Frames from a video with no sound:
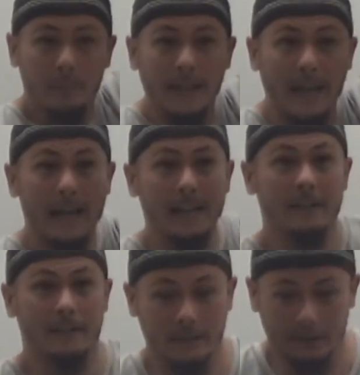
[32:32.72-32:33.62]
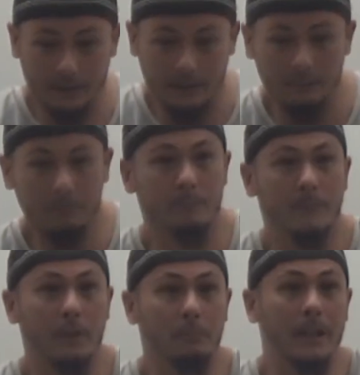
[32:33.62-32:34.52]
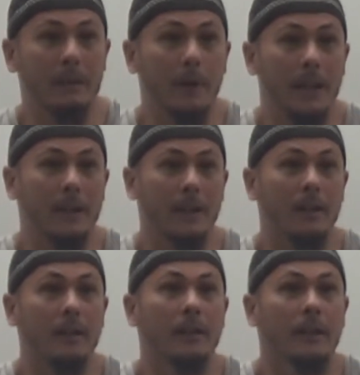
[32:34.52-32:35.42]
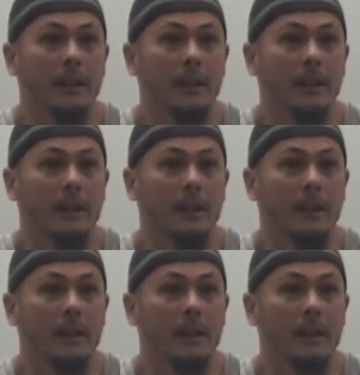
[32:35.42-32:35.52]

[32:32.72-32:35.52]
big hat and the big abaya,